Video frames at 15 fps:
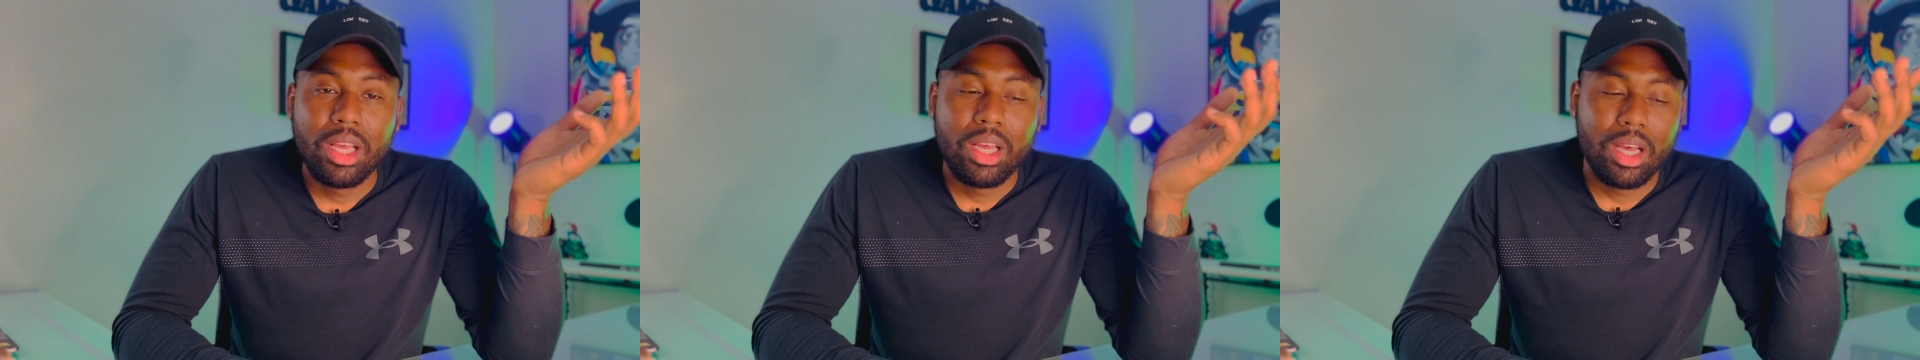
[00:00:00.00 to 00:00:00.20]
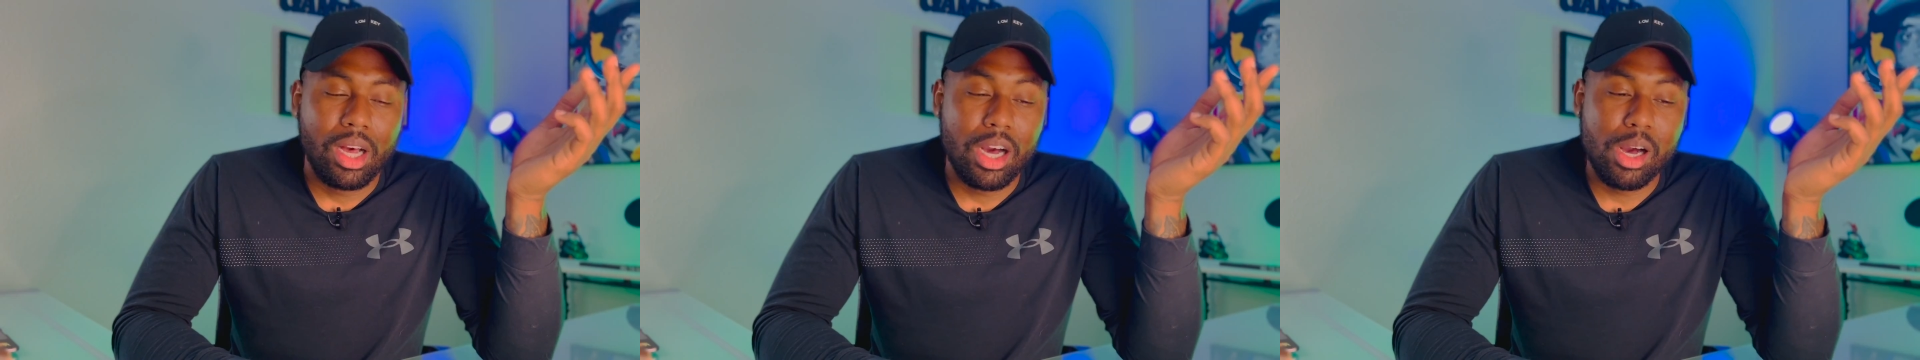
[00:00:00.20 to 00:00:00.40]

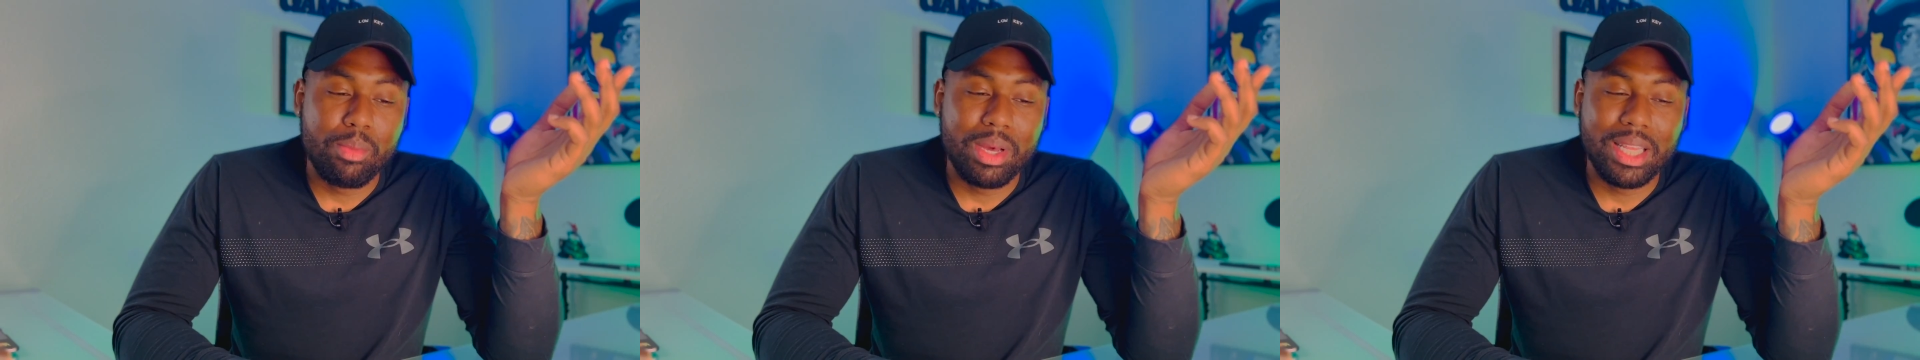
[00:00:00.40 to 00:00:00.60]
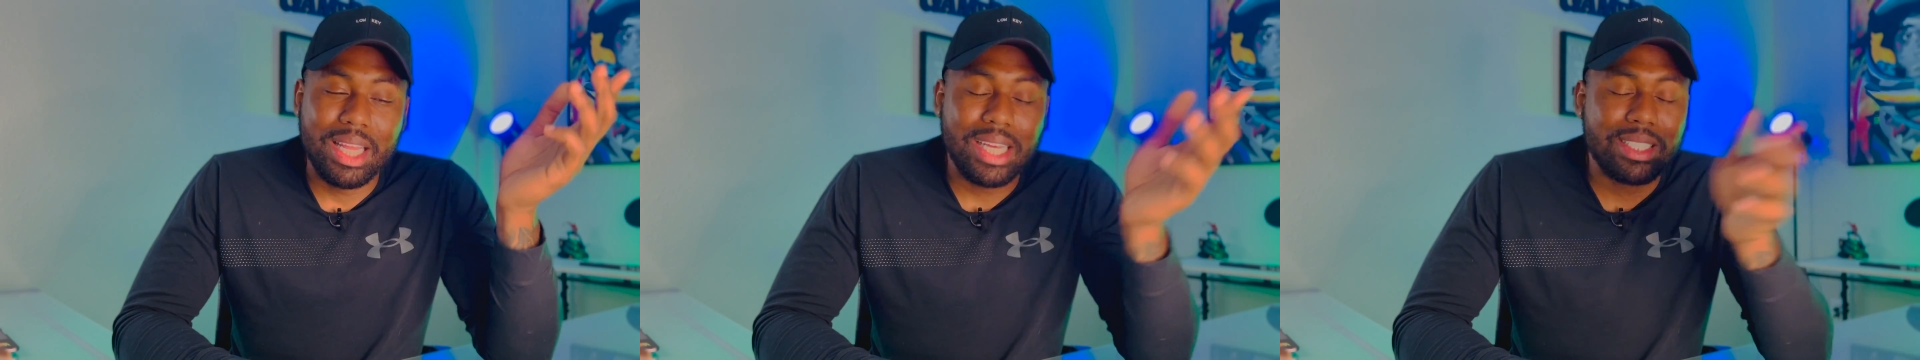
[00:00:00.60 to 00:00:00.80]

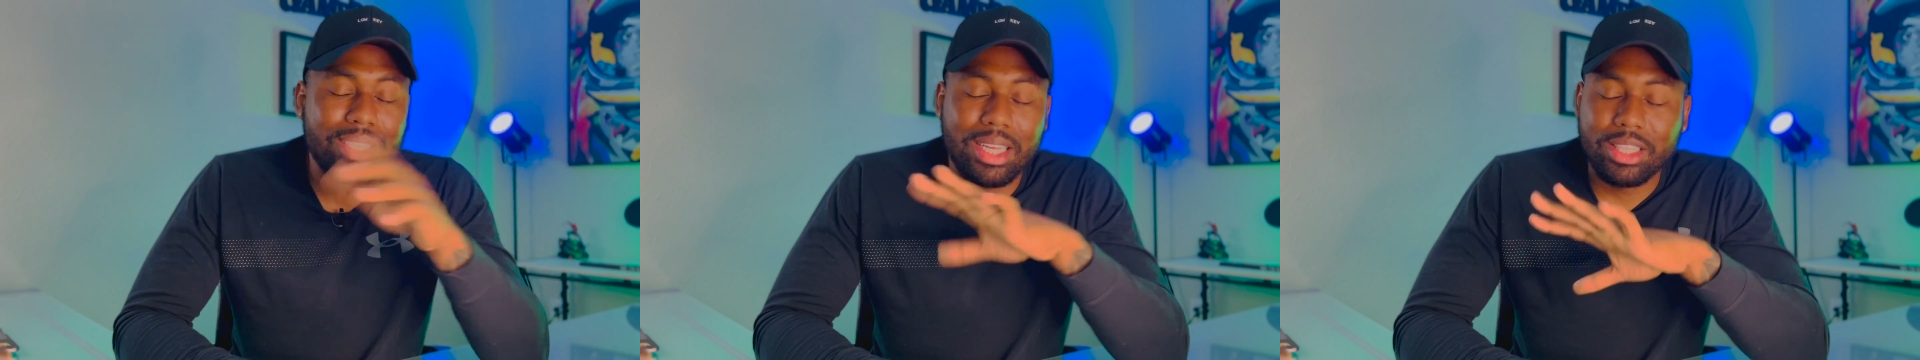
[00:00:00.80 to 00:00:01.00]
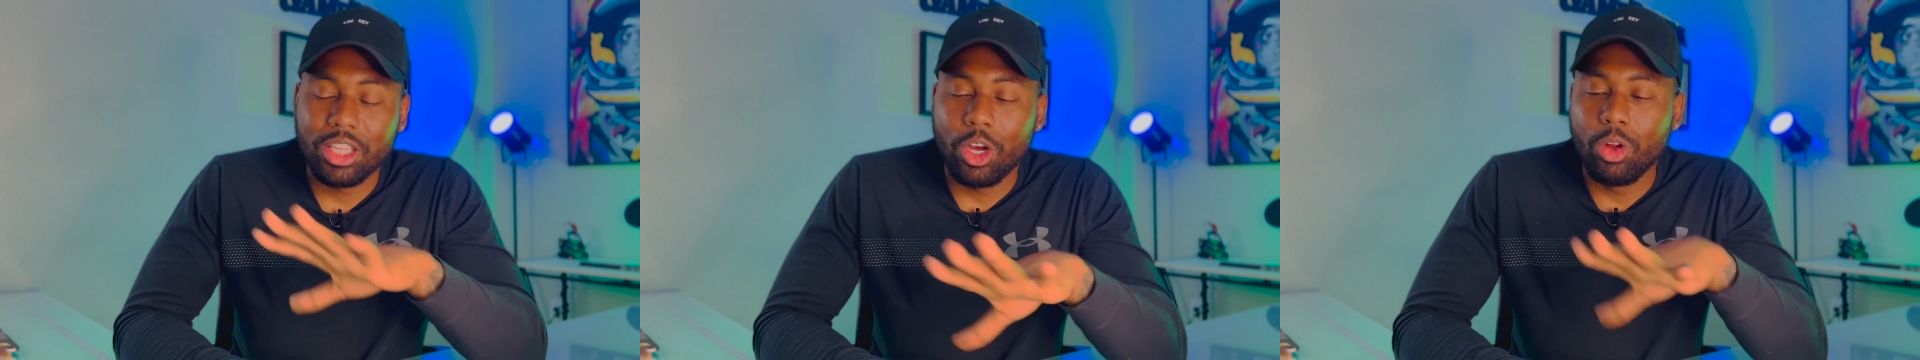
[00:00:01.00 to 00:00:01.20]
And that's
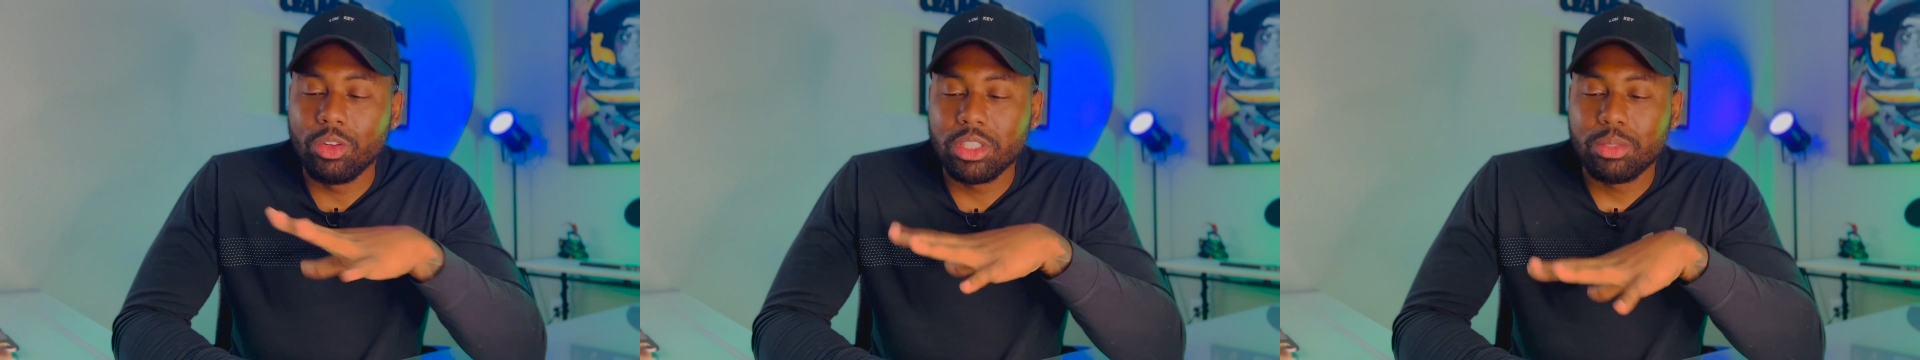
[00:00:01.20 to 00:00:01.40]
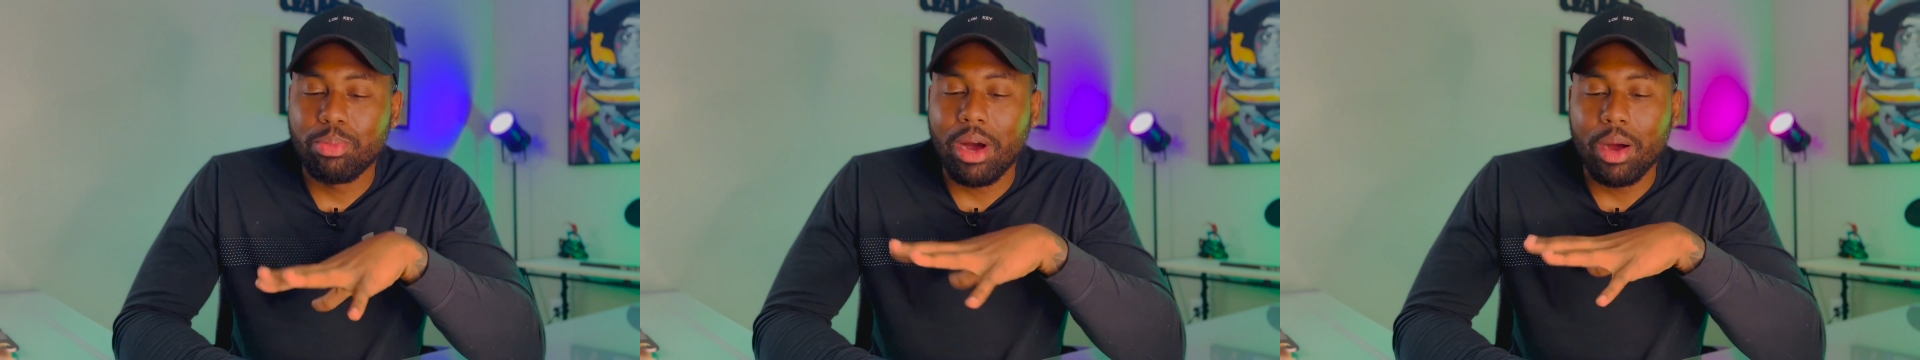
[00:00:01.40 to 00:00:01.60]
not the only
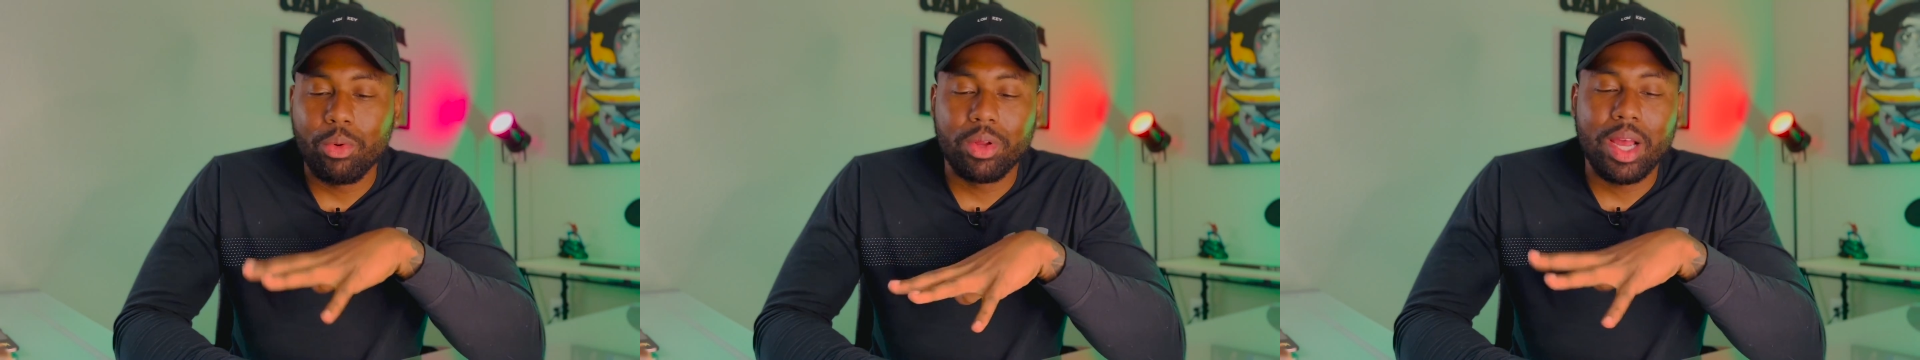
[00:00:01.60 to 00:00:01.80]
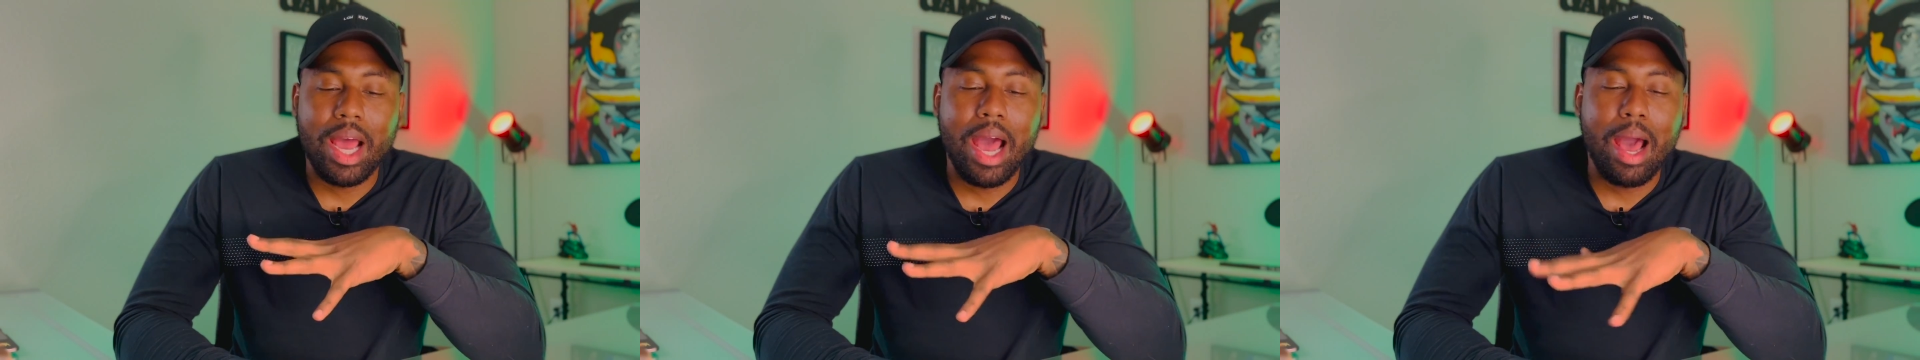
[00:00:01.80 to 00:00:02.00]
spot where
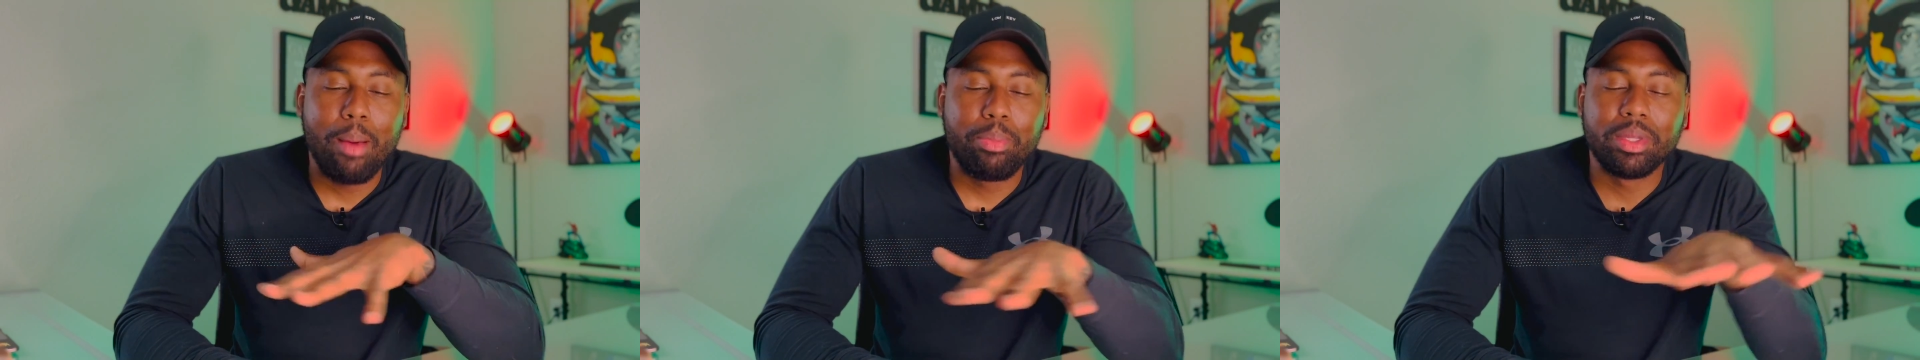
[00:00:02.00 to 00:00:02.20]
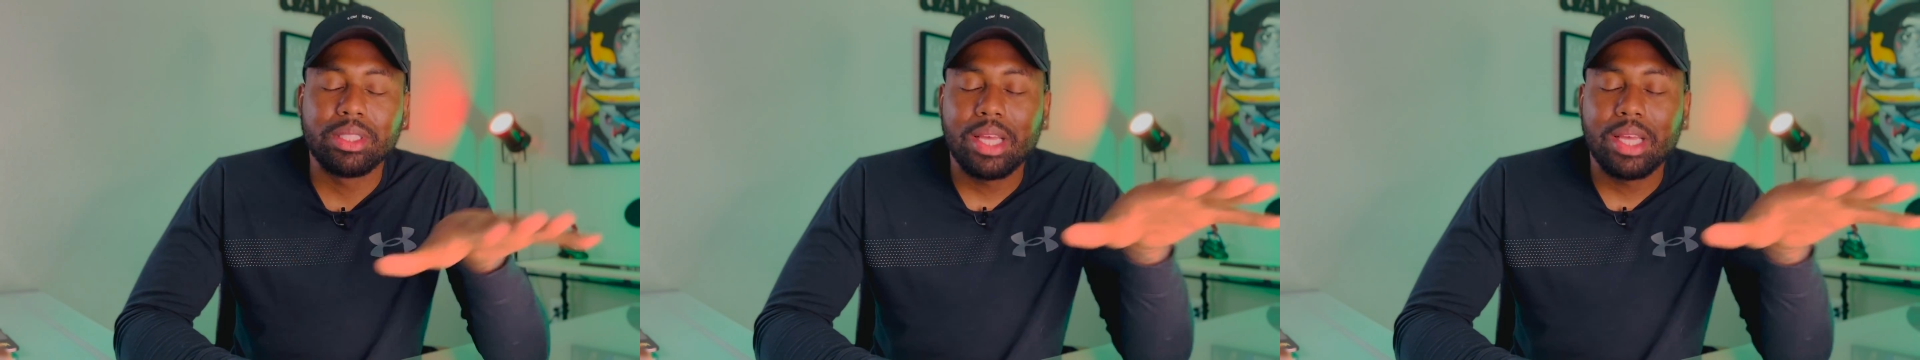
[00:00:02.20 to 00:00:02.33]
that happens.